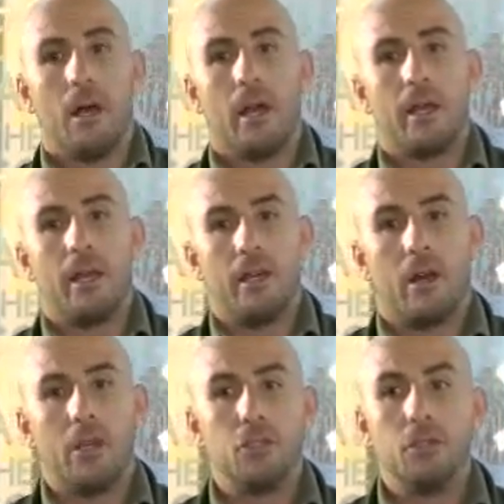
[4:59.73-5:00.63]

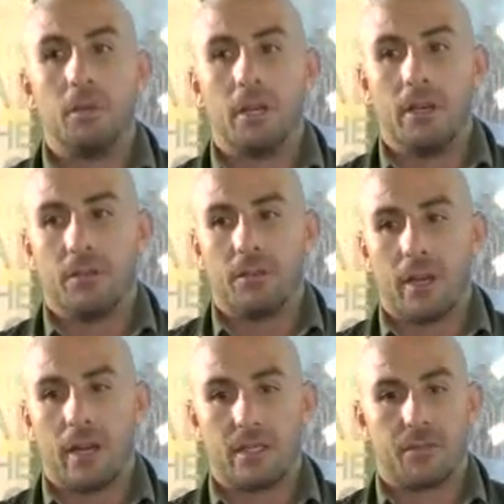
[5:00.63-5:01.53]
I do
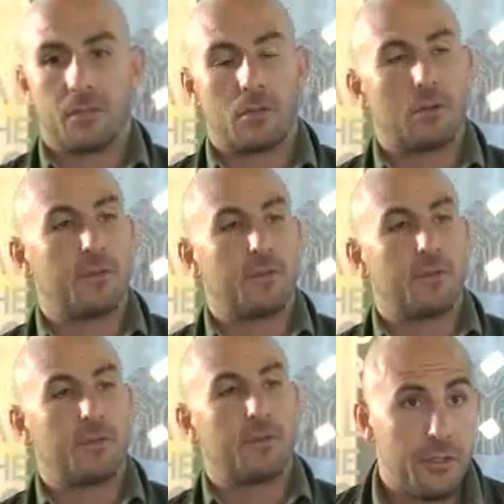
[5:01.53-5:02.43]
believe that as a photographer,
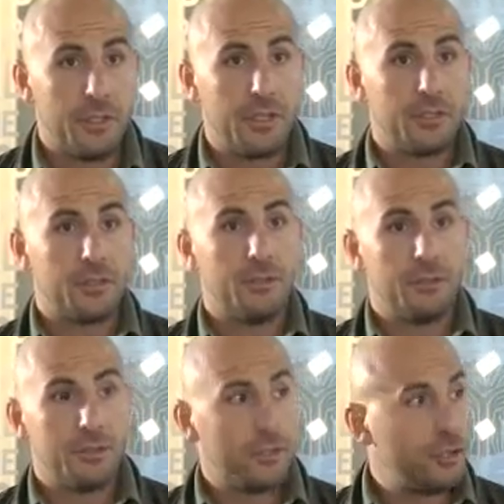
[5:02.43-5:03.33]
duty
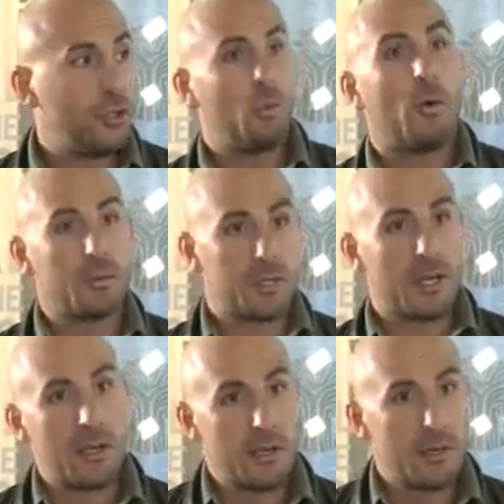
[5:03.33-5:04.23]
to shoot what
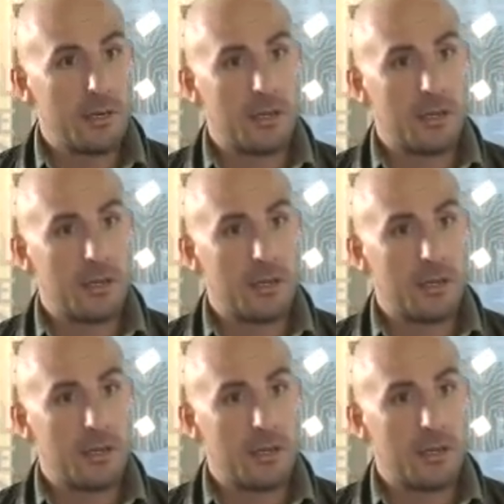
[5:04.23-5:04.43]
was there